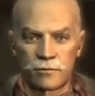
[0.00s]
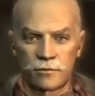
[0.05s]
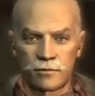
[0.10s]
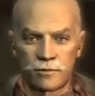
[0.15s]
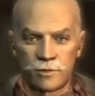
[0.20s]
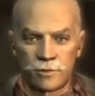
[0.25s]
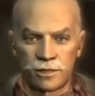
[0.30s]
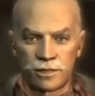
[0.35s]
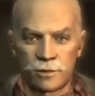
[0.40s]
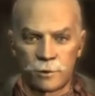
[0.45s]

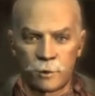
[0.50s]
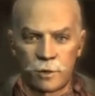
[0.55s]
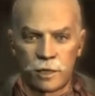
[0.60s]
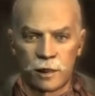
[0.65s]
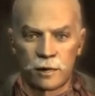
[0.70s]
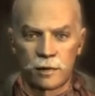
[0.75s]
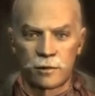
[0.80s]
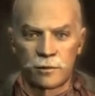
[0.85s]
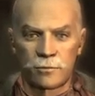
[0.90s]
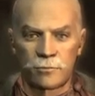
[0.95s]
First one.
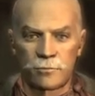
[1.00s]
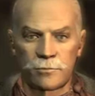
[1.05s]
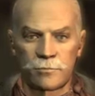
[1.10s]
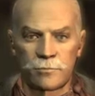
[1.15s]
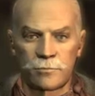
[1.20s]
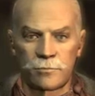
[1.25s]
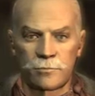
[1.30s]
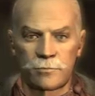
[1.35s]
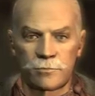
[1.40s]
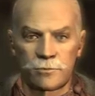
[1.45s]

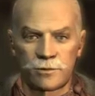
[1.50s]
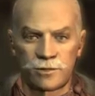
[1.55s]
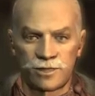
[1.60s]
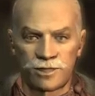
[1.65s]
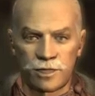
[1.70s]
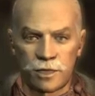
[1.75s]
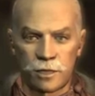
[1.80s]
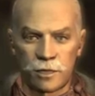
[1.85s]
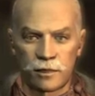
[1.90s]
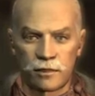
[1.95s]
Okay.
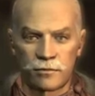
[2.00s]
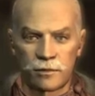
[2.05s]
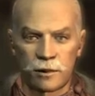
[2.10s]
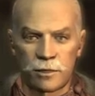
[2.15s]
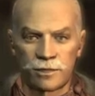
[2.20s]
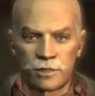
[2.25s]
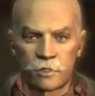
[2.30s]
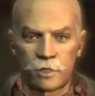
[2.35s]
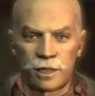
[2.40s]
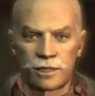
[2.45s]
Strongly
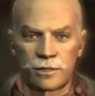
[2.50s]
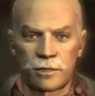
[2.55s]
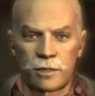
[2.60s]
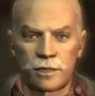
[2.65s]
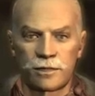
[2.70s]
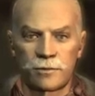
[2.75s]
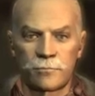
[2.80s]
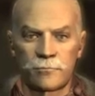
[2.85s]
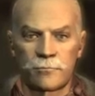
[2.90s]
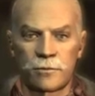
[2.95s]
disagree
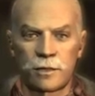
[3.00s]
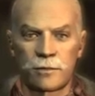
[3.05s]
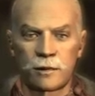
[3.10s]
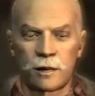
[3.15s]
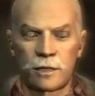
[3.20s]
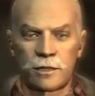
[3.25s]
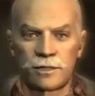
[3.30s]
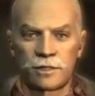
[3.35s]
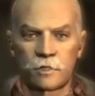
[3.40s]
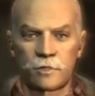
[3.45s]
right off the
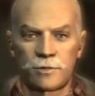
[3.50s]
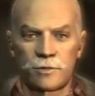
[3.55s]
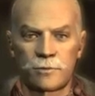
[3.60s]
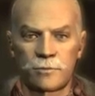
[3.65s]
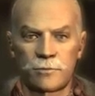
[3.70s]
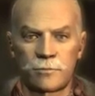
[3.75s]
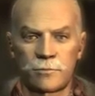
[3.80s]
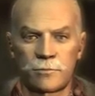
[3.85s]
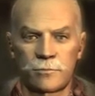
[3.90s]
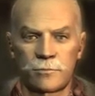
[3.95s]
bat.
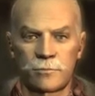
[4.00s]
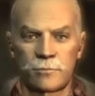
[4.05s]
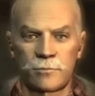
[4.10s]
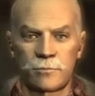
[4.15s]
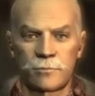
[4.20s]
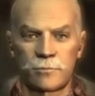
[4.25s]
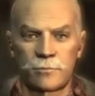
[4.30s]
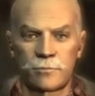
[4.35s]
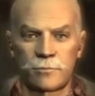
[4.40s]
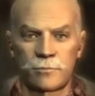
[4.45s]

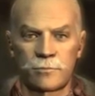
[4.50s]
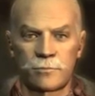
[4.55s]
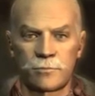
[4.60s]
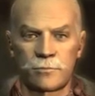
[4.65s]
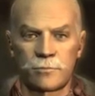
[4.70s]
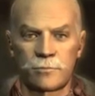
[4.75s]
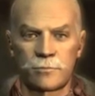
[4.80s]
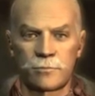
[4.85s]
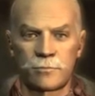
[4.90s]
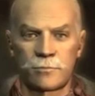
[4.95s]

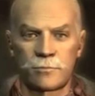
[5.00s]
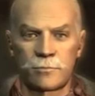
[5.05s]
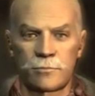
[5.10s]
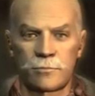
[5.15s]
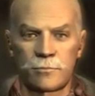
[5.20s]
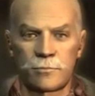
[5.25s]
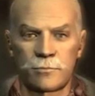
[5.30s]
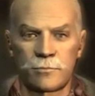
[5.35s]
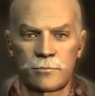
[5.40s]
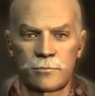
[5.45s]
Strongly
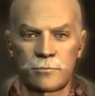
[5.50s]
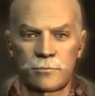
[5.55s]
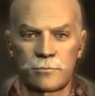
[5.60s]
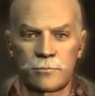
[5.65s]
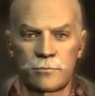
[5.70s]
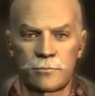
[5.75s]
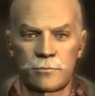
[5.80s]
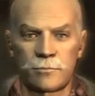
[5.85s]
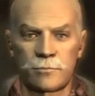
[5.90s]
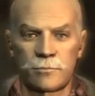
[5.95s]

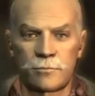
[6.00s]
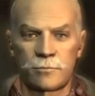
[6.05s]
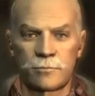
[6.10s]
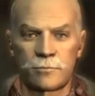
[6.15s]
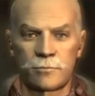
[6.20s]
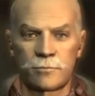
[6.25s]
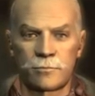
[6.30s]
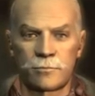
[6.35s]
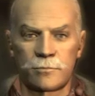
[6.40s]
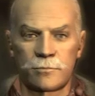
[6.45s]
disagree
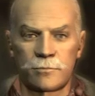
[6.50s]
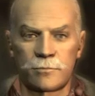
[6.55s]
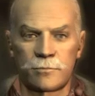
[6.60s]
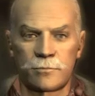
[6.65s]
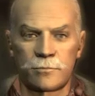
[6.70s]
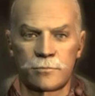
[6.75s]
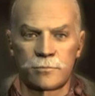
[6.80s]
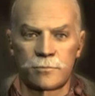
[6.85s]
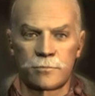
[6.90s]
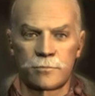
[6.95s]
right off the
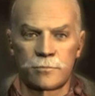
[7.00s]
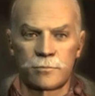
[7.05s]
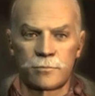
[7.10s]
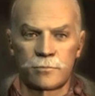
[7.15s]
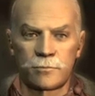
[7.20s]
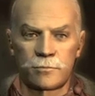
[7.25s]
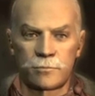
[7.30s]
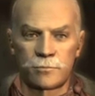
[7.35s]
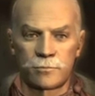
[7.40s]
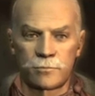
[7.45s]
bat.
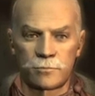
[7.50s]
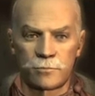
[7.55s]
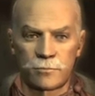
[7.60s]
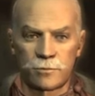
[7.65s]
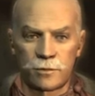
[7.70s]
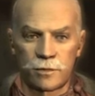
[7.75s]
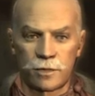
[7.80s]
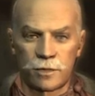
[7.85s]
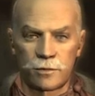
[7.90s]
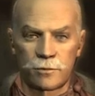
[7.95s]

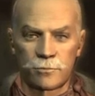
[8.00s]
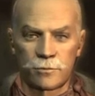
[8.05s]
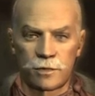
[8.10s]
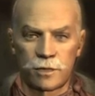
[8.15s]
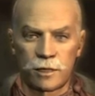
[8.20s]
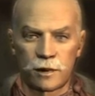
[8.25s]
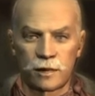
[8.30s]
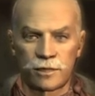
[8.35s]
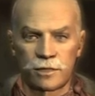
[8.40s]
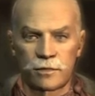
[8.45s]
By the
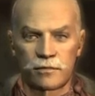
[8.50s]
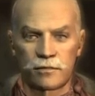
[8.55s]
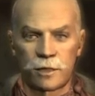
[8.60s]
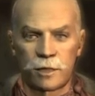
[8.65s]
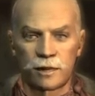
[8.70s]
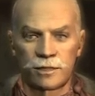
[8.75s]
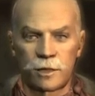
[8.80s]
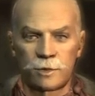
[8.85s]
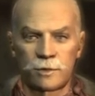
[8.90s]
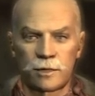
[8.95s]
way,
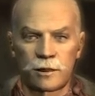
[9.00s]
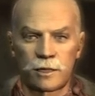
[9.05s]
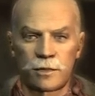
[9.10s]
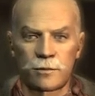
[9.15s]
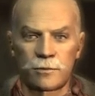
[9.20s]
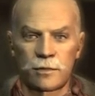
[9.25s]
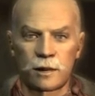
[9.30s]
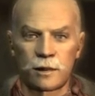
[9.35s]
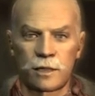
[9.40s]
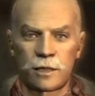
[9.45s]
check out
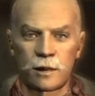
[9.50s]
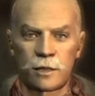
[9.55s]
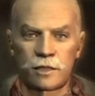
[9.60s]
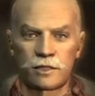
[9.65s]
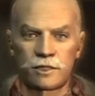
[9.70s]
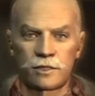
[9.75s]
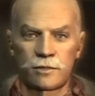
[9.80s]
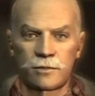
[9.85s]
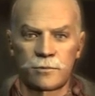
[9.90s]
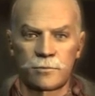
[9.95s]
the Fallout 3
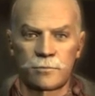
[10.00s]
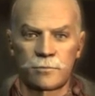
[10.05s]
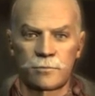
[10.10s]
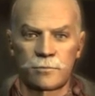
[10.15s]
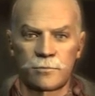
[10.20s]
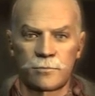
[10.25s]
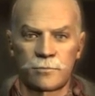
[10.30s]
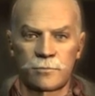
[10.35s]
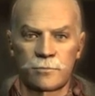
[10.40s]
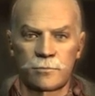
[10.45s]
Let's Play if you
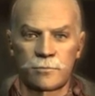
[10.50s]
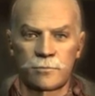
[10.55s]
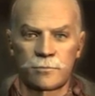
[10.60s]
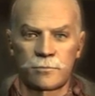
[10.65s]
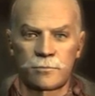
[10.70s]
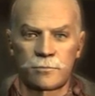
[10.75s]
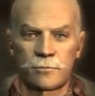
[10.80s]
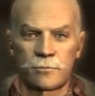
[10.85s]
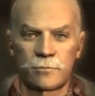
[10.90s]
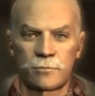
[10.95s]
have not.
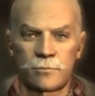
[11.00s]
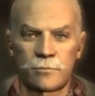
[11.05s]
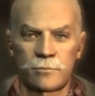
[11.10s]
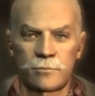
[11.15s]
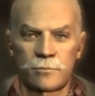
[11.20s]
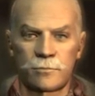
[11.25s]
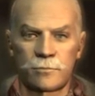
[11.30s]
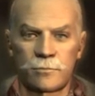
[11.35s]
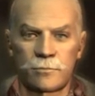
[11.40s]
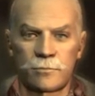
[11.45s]

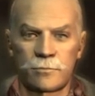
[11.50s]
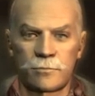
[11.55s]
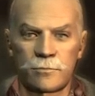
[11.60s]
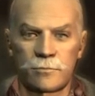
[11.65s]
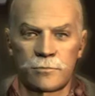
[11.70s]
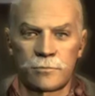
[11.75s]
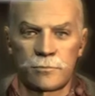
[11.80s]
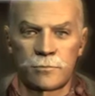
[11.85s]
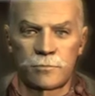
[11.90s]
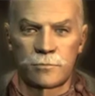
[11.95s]

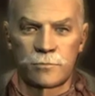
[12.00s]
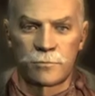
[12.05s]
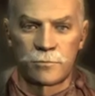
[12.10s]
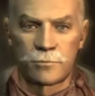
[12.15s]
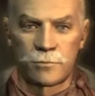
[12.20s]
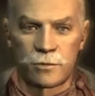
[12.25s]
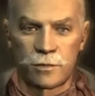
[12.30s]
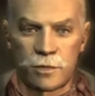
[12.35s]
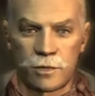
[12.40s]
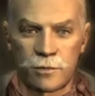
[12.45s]
And, uh,
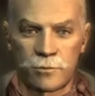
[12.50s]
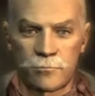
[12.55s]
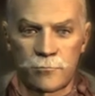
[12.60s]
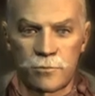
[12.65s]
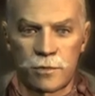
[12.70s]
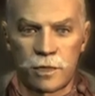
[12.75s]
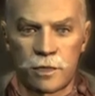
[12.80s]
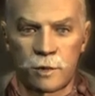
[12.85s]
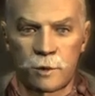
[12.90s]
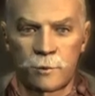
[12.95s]
yeah, I don't know,
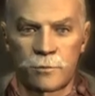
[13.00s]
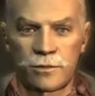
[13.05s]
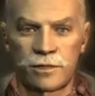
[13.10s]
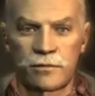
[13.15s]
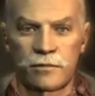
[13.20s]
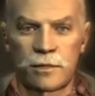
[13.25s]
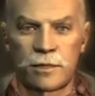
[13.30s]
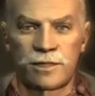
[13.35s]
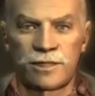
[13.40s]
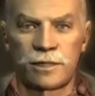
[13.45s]
kind of a
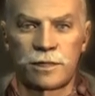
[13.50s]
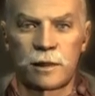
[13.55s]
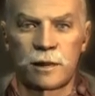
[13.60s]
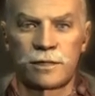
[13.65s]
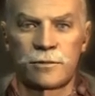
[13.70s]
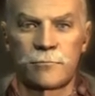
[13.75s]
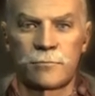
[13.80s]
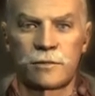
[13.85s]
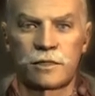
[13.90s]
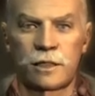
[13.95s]
random thing just to
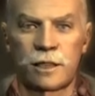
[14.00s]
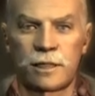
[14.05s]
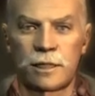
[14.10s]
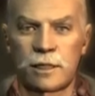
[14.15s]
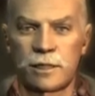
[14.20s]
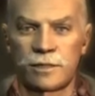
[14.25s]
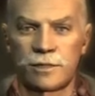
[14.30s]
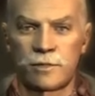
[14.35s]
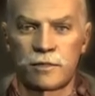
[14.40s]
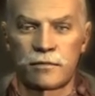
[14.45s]
say that right
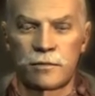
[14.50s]
now.